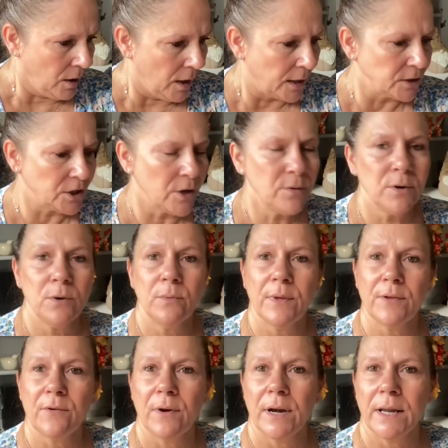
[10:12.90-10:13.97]
I don't know
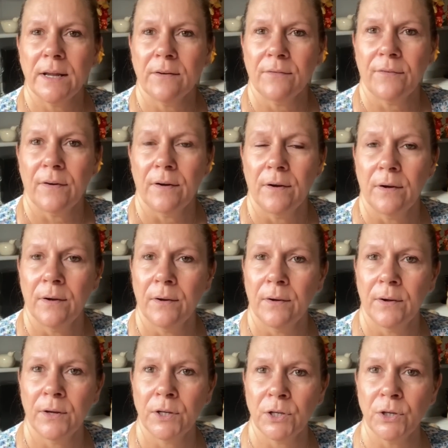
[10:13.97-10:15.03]
whether any of
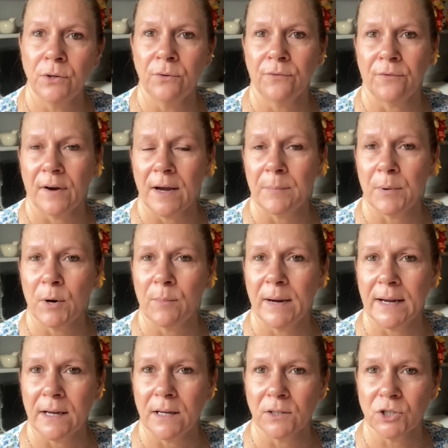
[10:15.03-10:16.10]
you
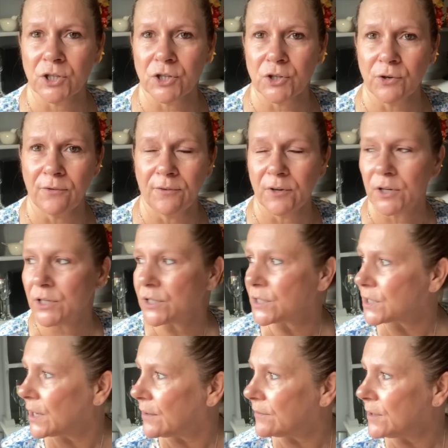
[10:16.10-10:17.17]
fibromyalgia
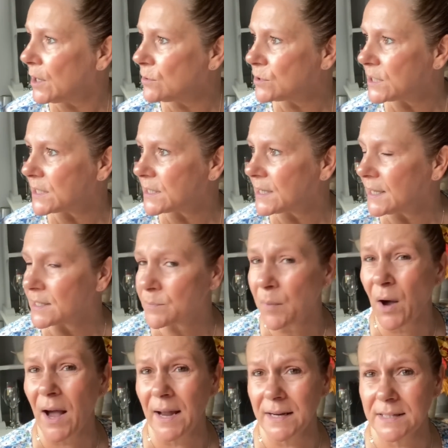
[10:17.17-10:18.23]
sufferers have noticed this,
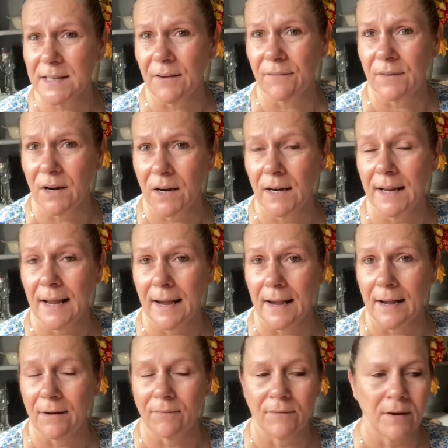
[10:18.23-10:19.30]
but I definitely
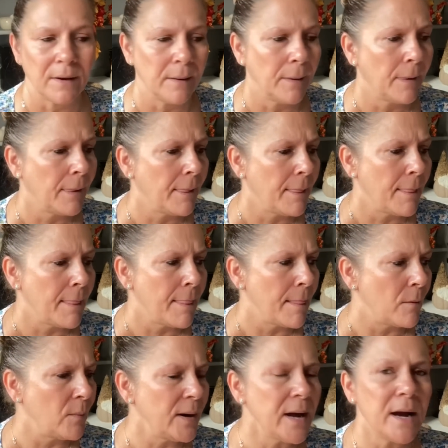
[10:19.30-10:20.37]
have.
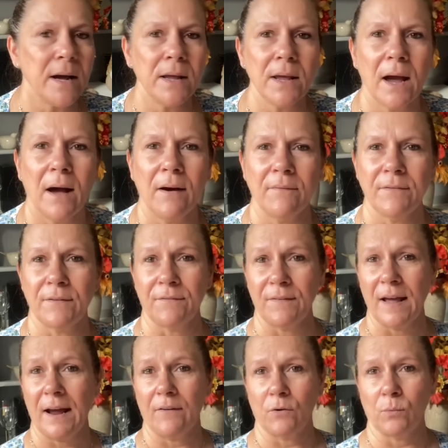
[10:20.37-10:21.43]
When I have a
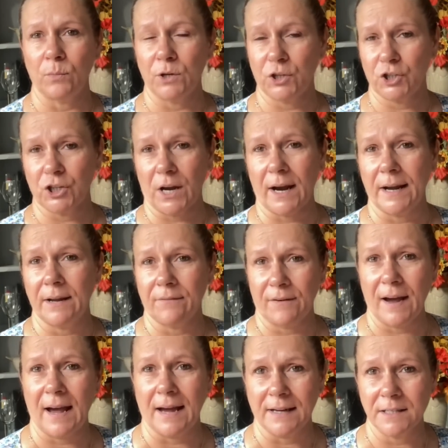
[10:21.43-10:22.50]
flare-up, which I have
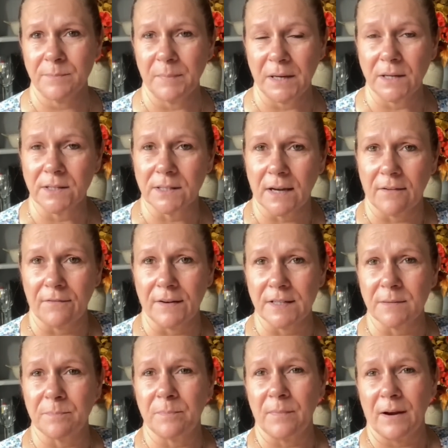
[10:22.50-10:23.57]
had because I've
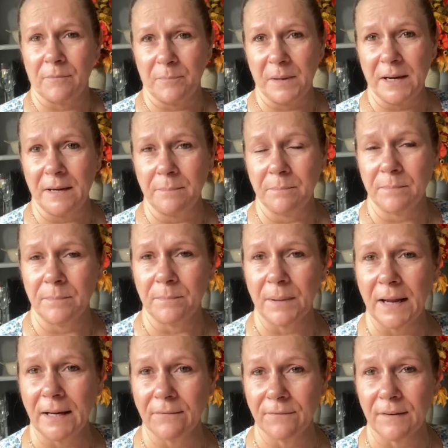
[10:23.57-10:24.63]
been in
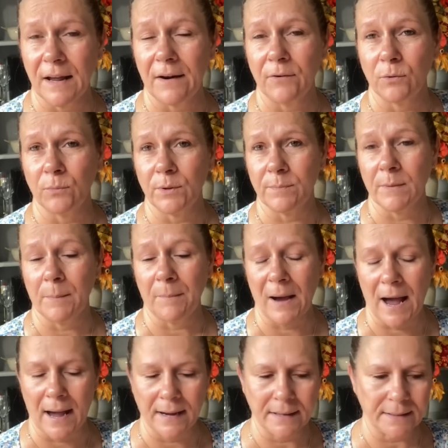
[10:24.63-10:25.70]
pain flare-up with my
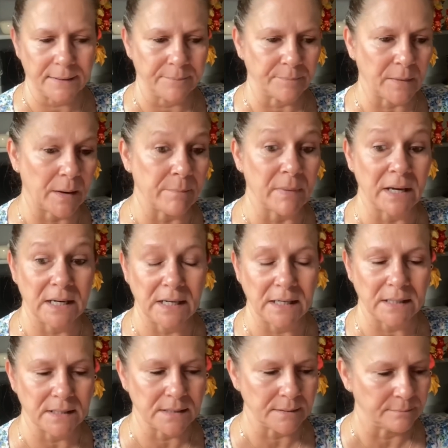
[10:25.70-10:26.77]
back and my
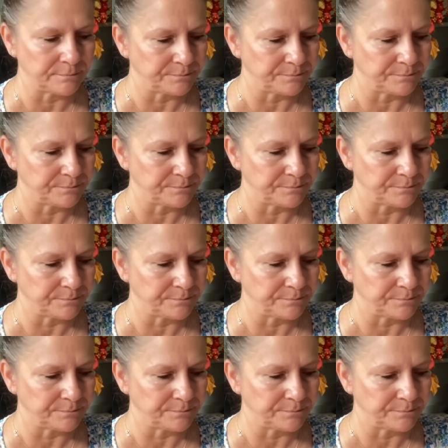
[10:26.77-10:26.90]
knees,